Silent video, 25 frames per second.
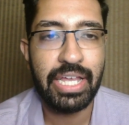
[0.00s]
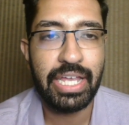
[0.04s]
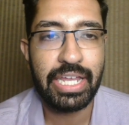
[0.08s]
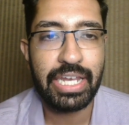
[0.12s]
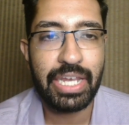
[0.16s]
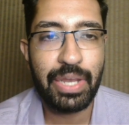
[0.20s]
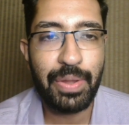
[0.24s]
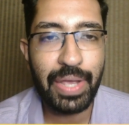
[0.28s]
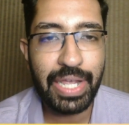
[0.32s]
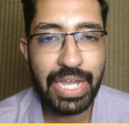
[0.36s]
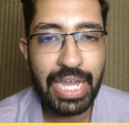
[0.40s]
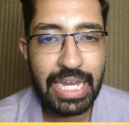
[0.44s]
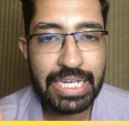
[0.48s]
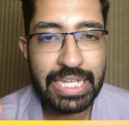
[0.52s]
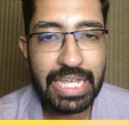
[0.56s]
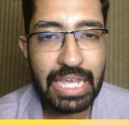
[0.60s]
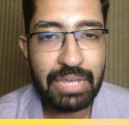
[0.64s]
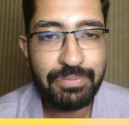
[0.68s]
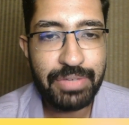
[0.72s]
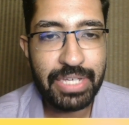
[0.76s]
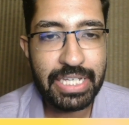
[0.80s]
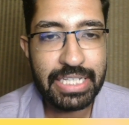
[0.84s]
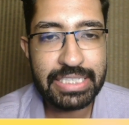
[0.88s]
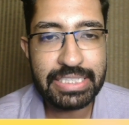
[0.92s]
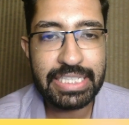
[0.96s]
Now, again, Game
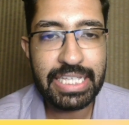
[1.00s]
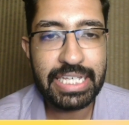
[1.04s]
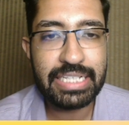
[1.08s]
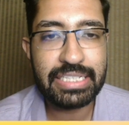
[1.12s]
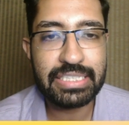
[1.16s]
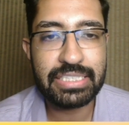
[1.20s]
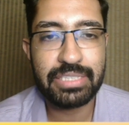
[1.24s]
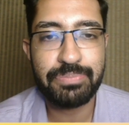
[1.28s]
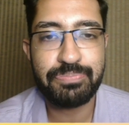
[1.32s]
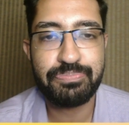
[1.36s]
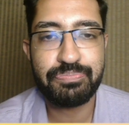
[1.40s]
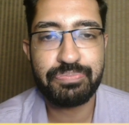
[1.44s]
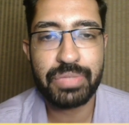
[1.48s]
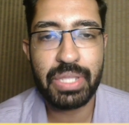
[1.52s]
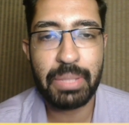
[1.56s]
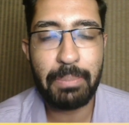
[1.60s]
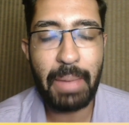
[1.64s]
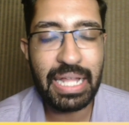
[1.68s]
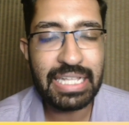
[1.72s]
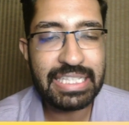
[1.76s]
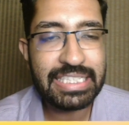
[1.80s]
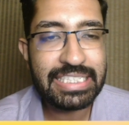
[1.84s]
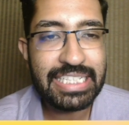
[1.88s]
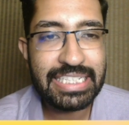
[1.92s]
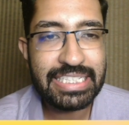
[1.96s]
Week 6,
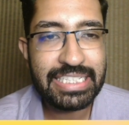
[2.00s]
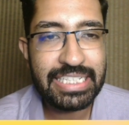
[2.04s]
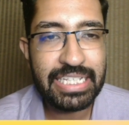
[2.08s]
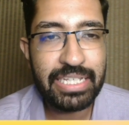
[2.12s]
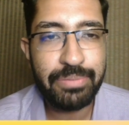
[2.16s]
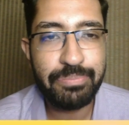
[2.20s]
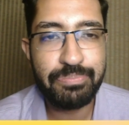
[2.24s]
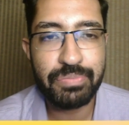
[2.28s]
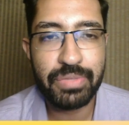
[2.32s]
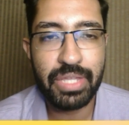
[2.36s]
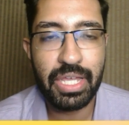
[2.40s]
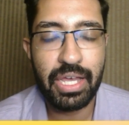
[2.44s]
Man City,